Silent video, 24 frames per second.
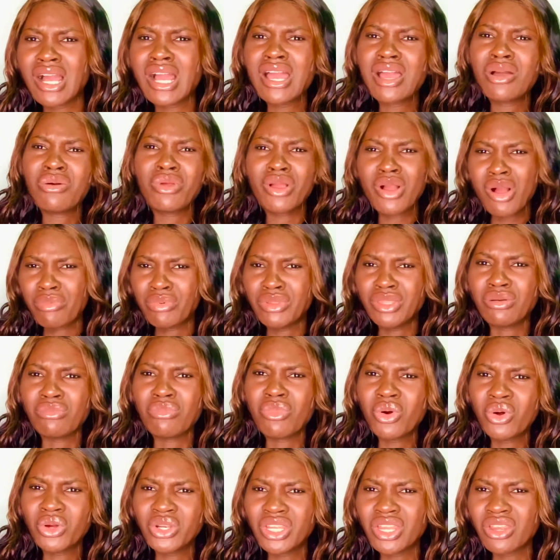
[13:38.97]
Wake up in the
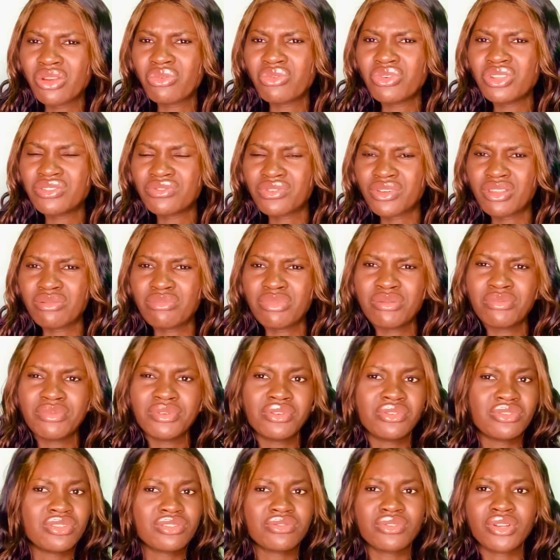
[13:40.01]
morning, do this for the baby, do
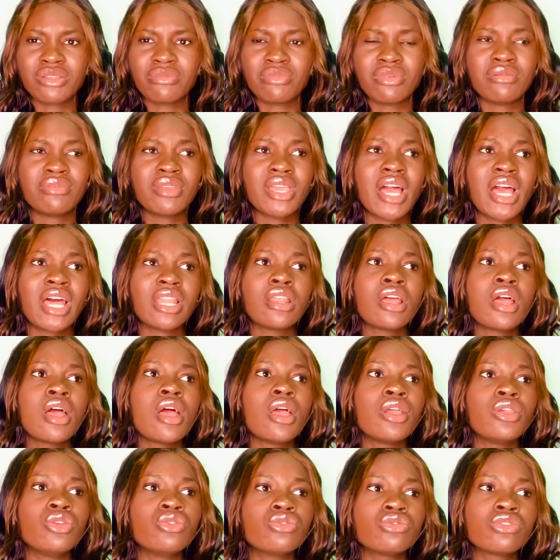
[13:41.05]
this for the baby. And
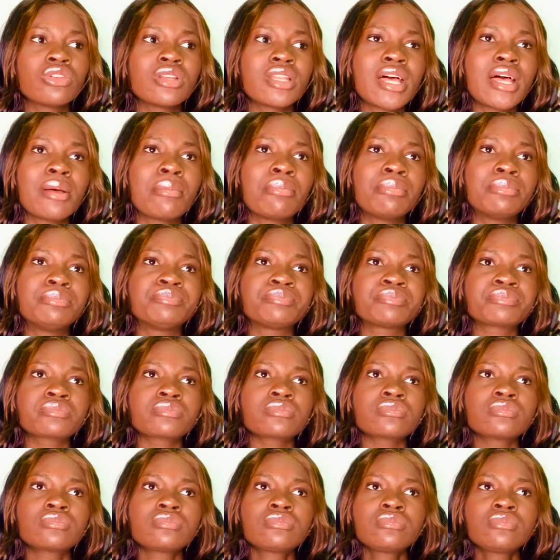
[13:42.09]
you know that
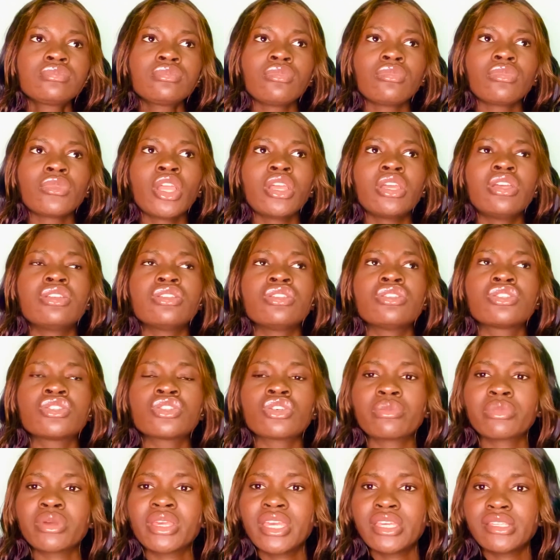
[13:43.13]
in some
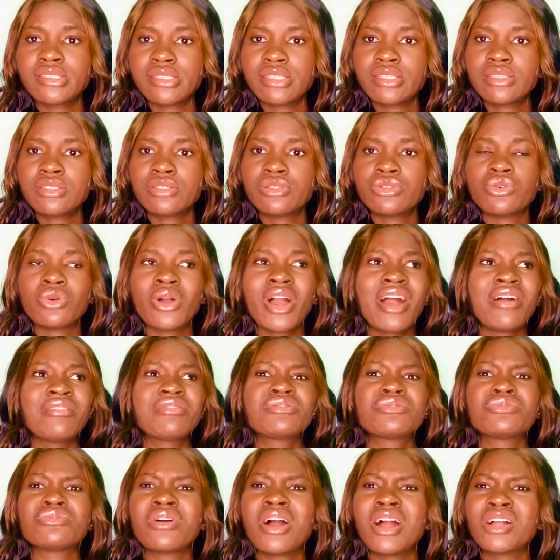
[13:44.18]
cases you have
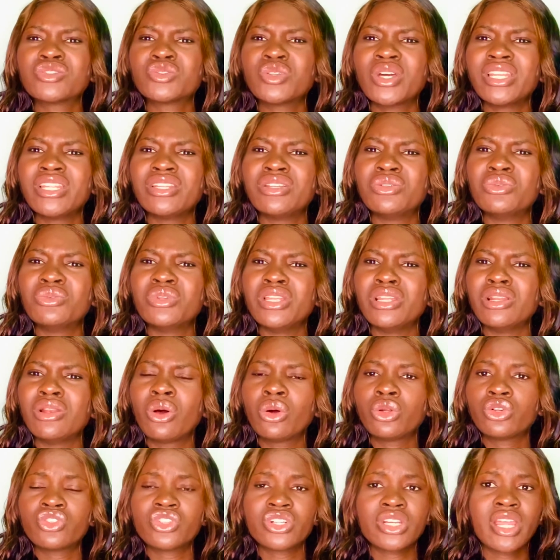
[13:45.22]
to actually do the
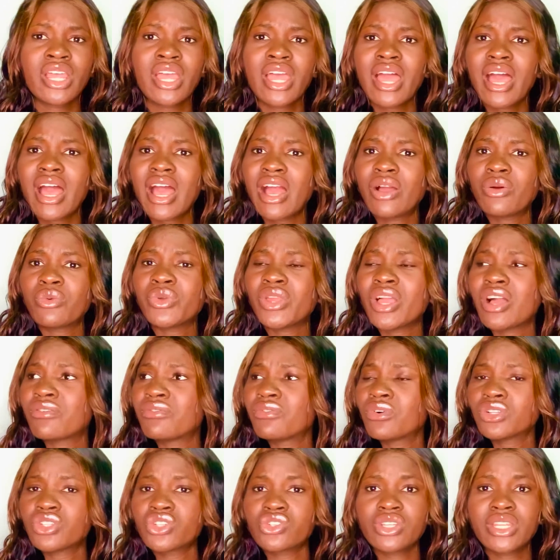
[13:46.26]
laundry. We are
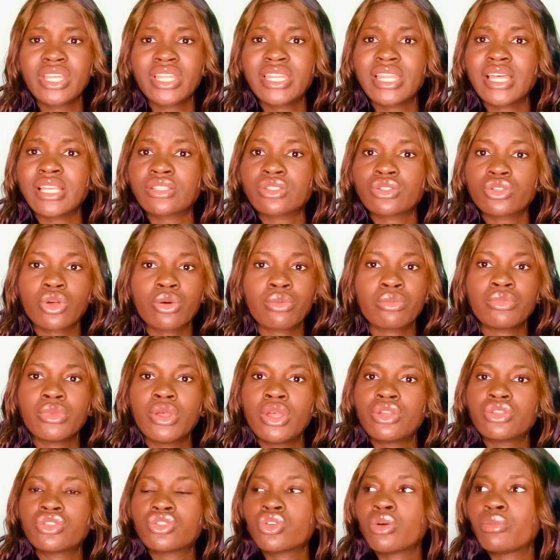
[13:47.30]
fortunate that
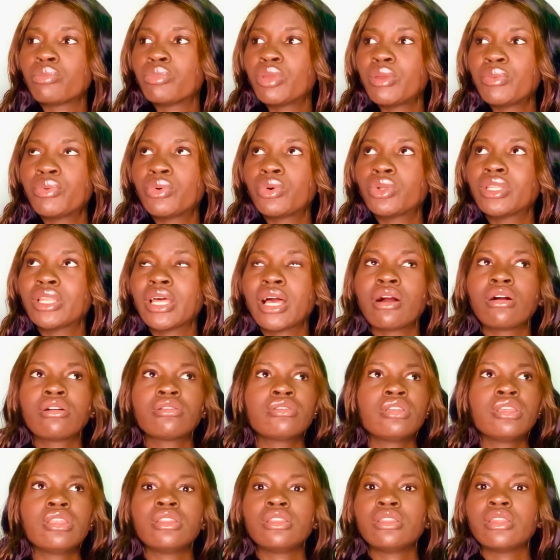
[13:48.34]
some people now
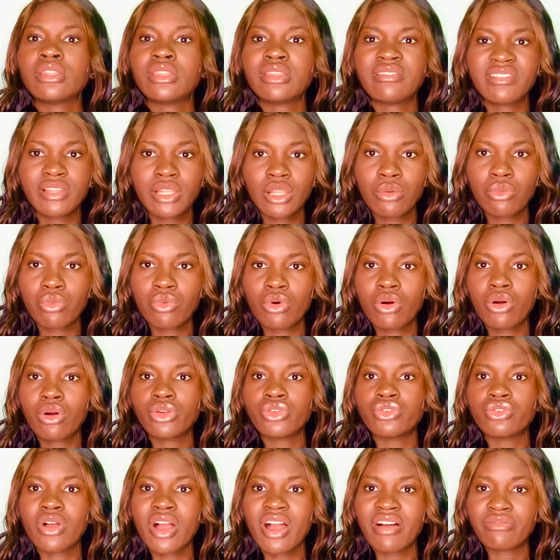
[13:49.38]
in the developed world, you
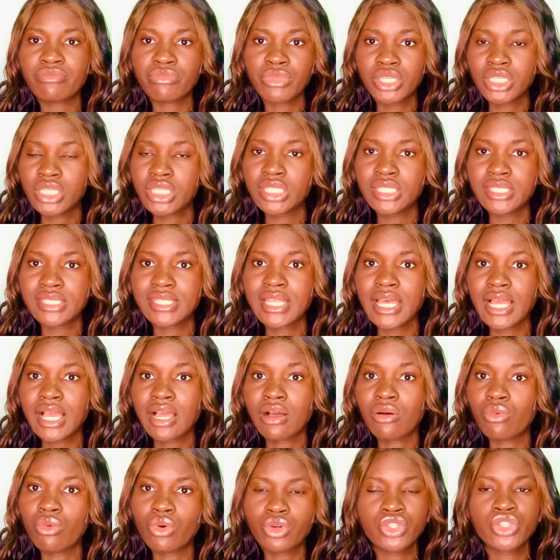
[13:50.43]
have machines that can
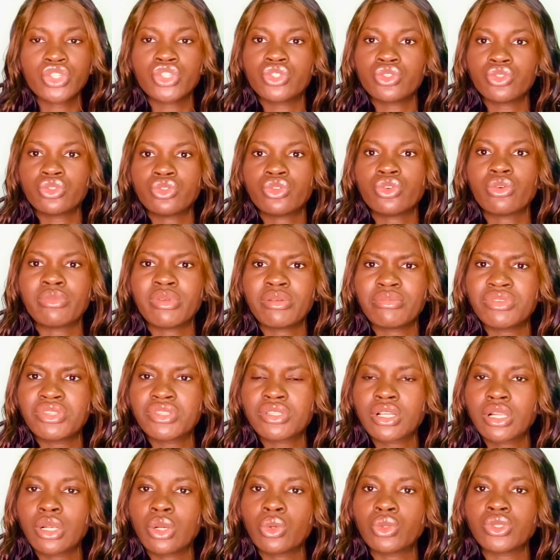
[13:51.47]
wash your baby's
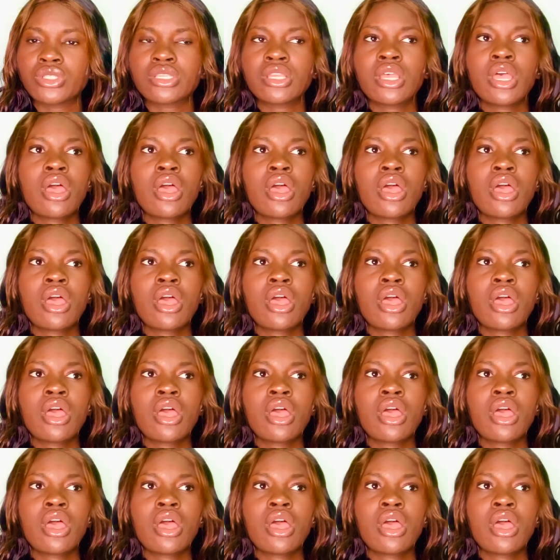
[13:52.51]
clothes.